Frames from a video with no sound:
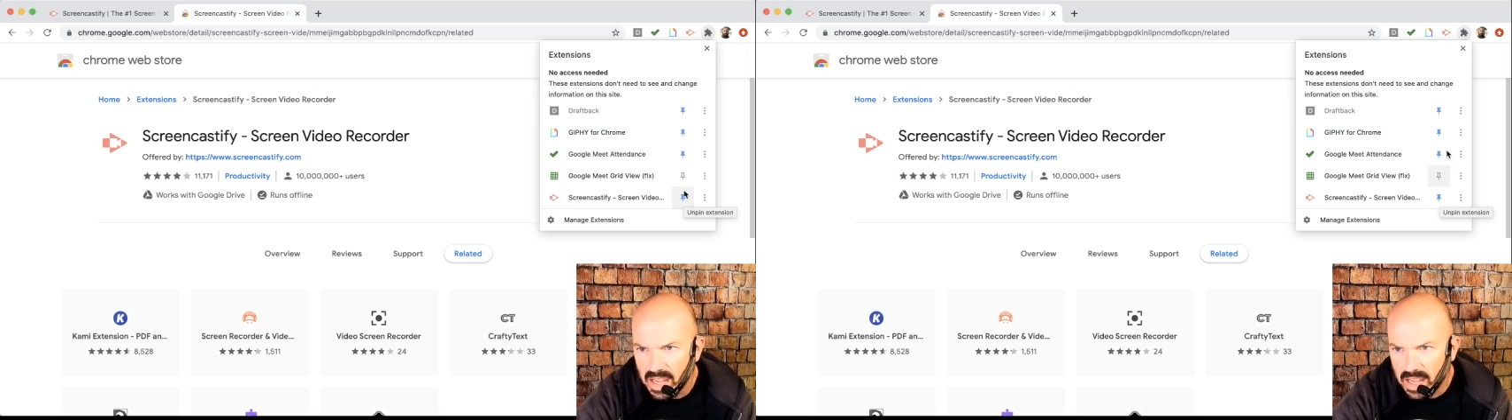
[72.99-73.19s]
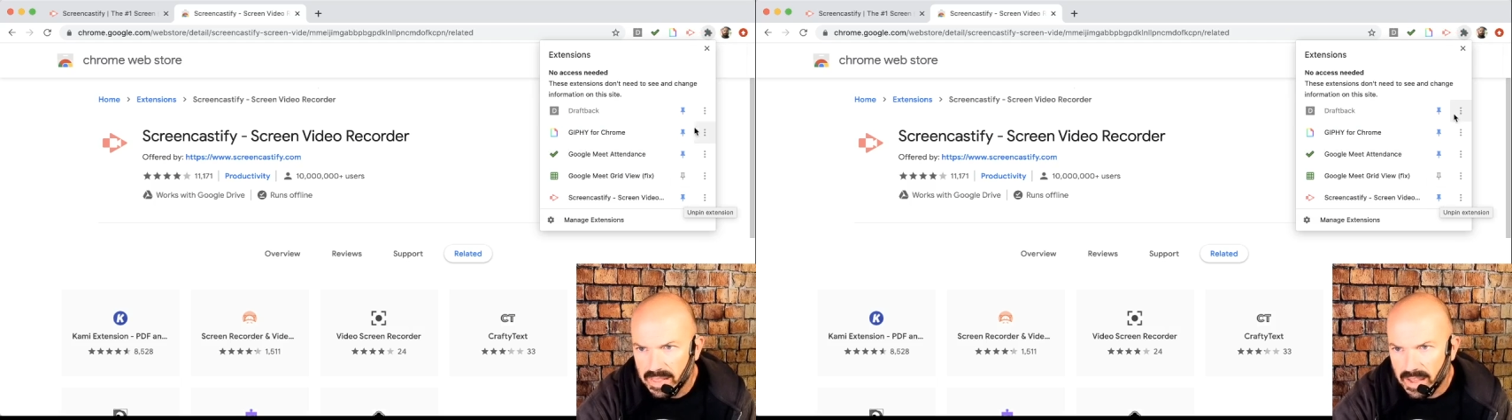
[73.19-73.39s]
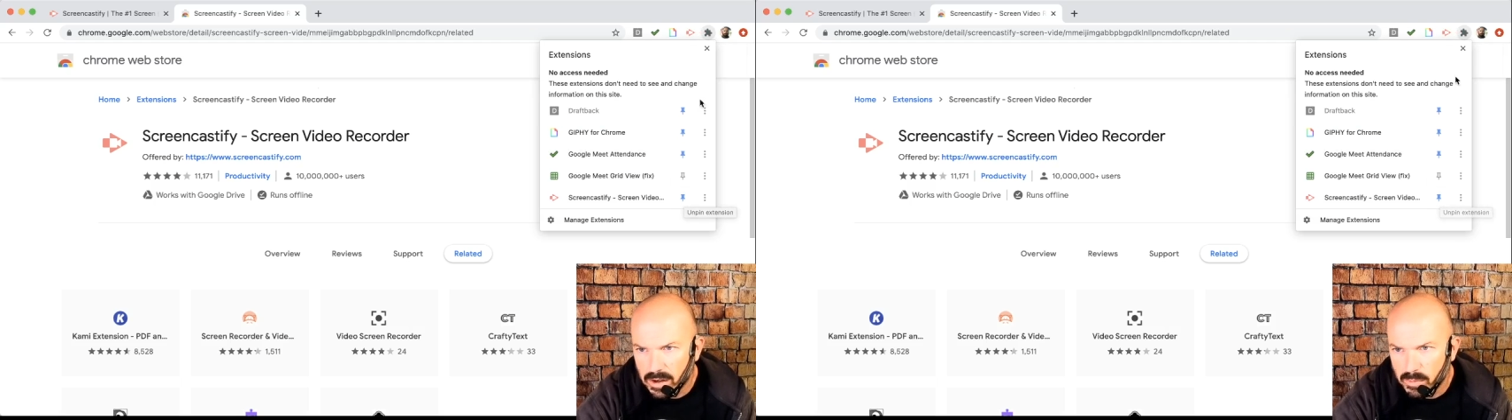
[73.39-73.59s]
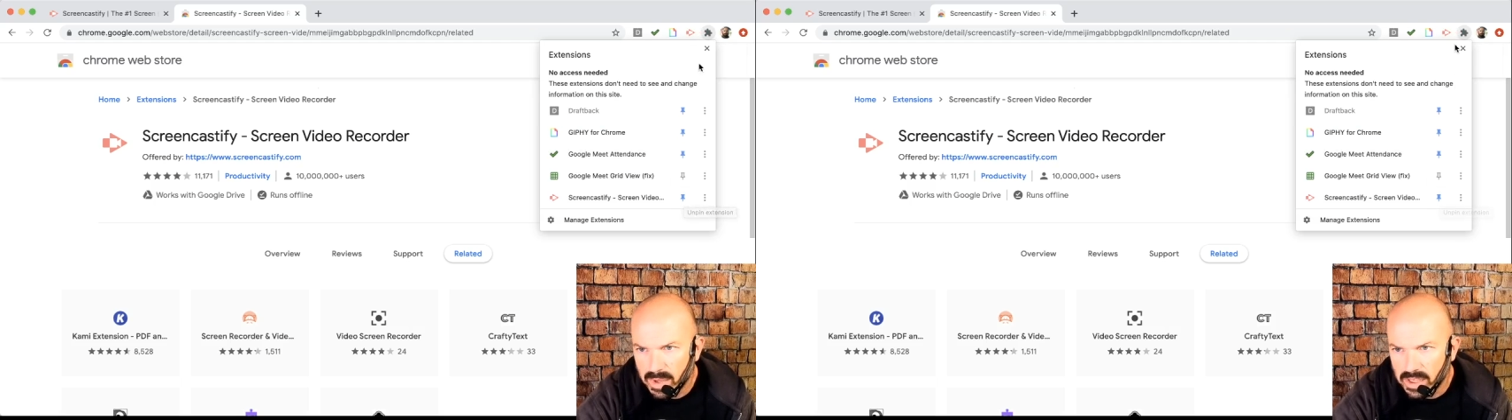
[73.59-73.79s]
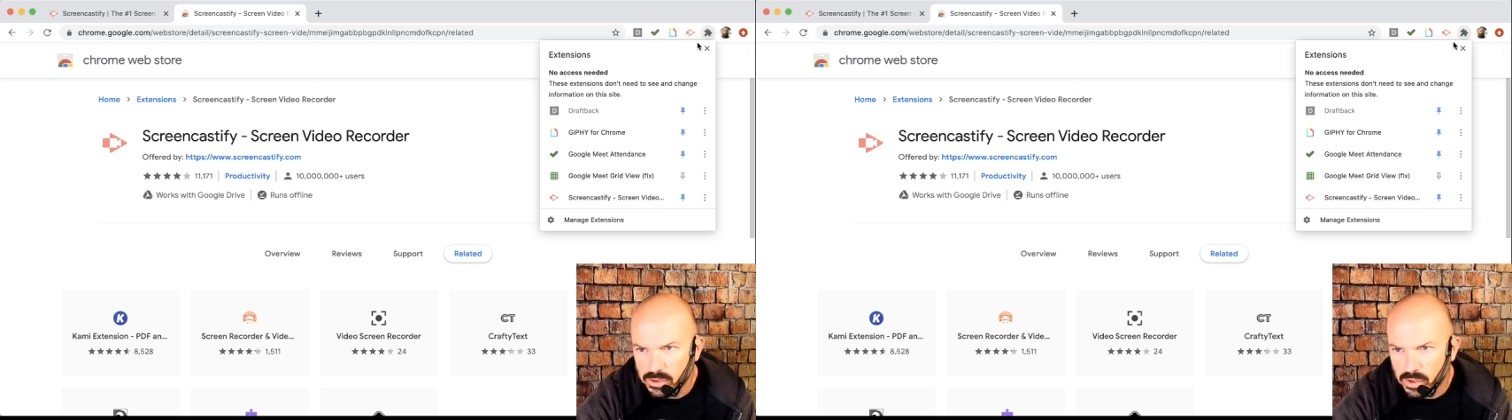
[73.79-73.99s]
and that'll
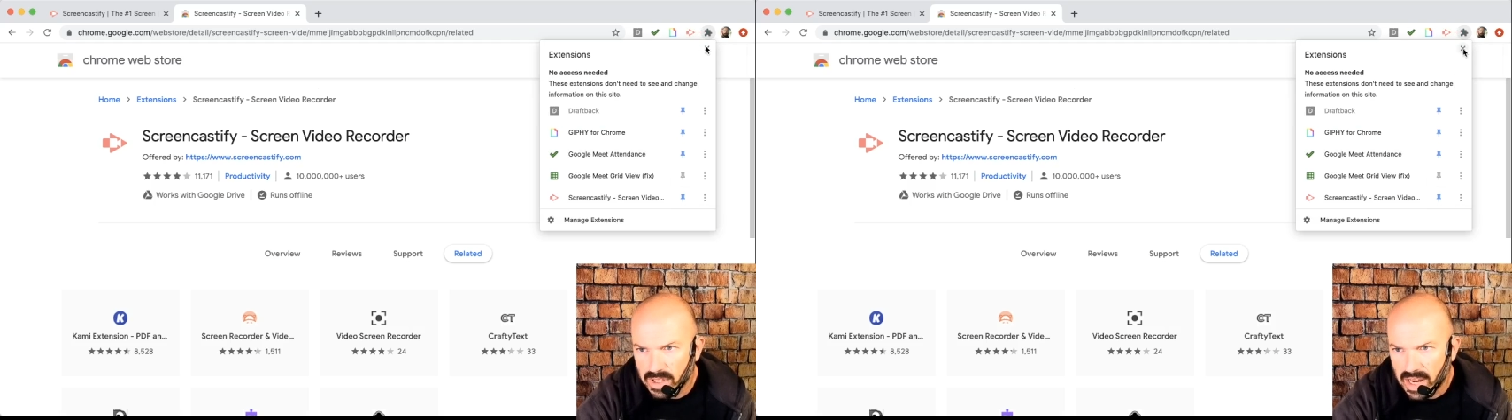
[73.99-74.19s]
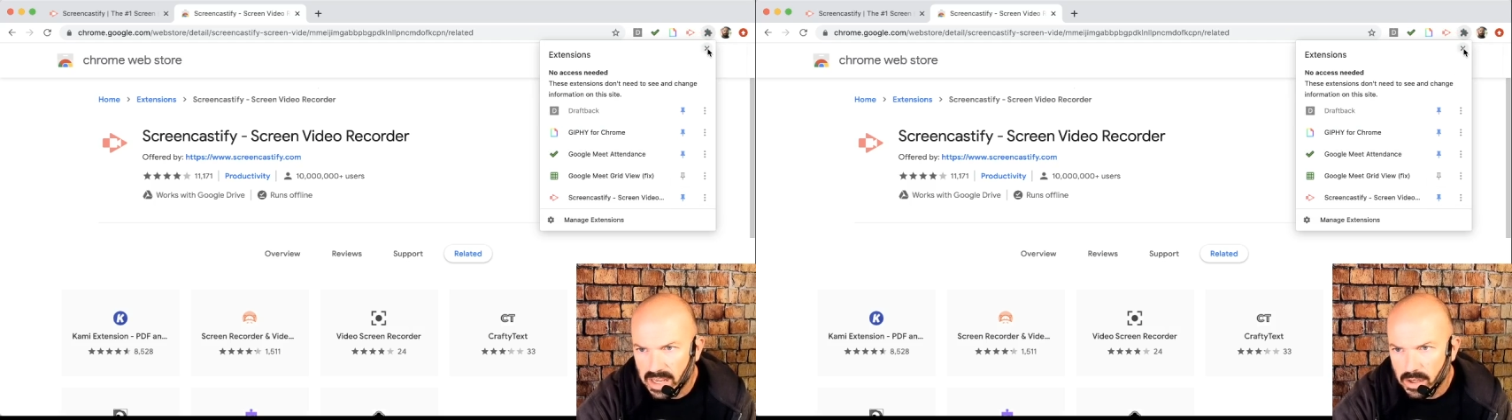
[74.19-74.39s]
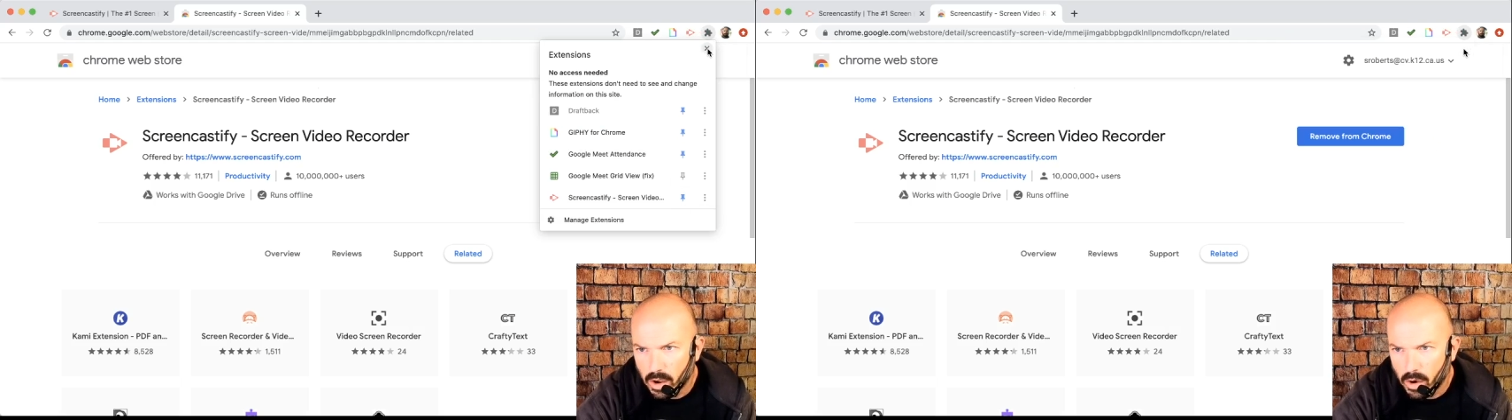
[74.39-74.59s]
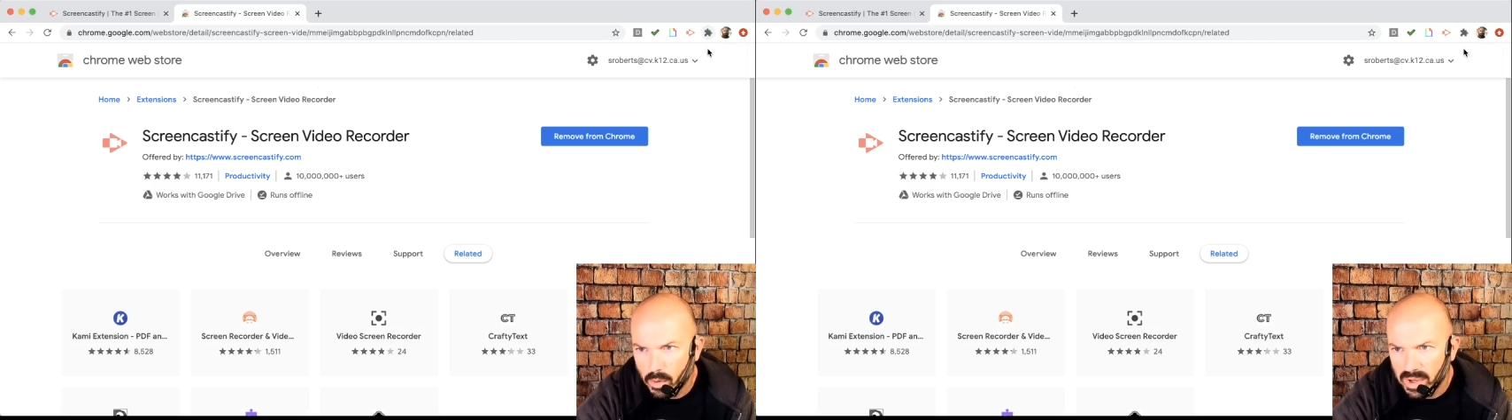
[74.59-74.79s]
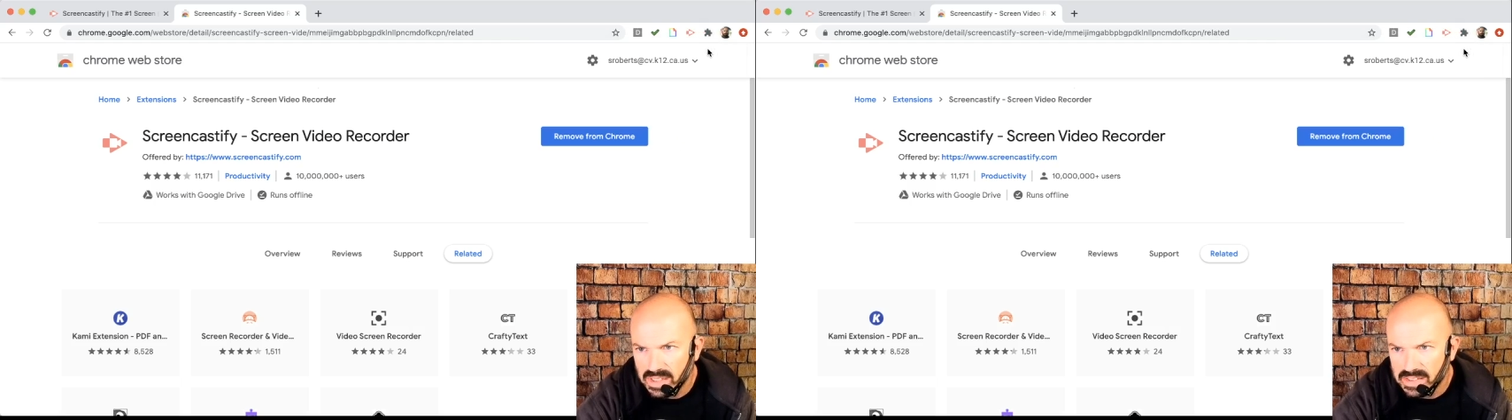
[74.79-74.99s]
make sure that I can
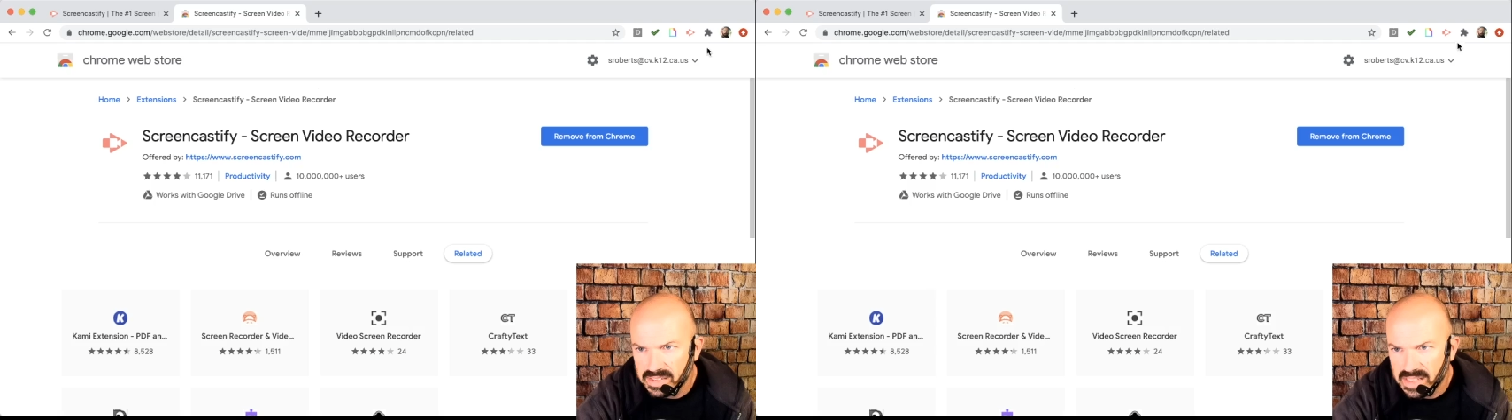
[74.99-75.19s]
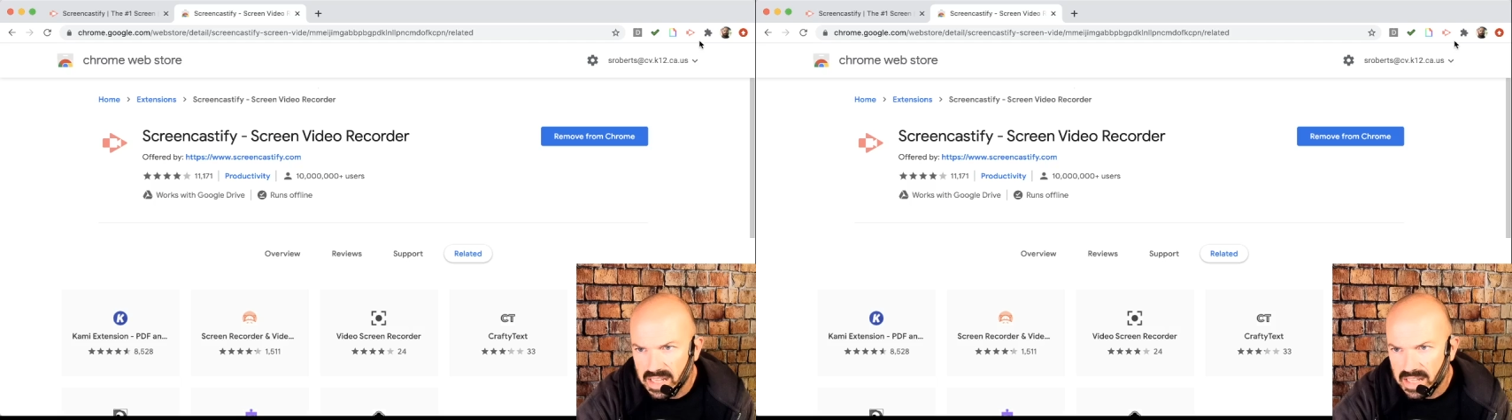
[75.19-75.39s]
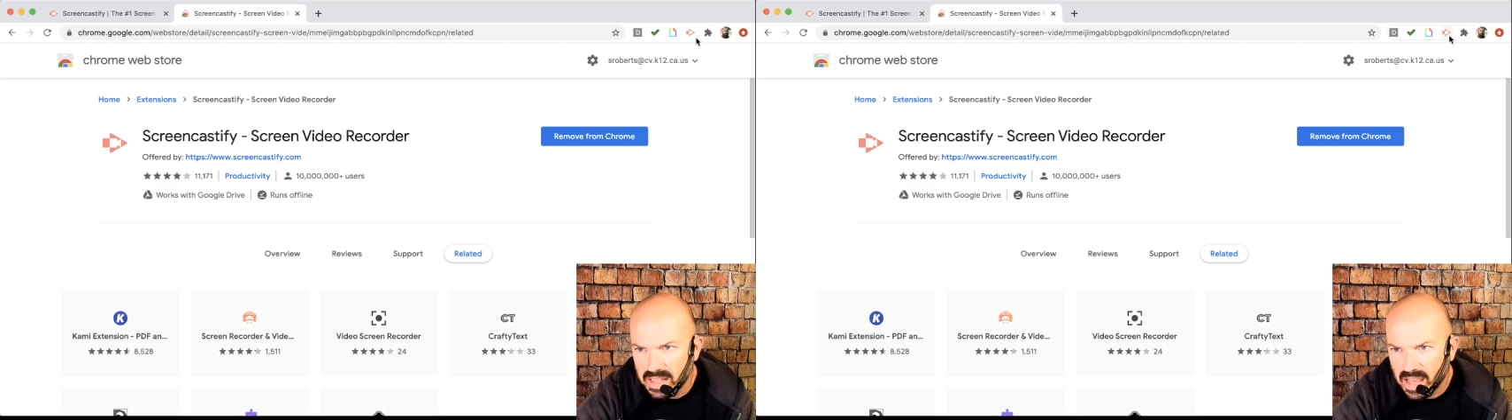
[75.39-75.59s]
always see the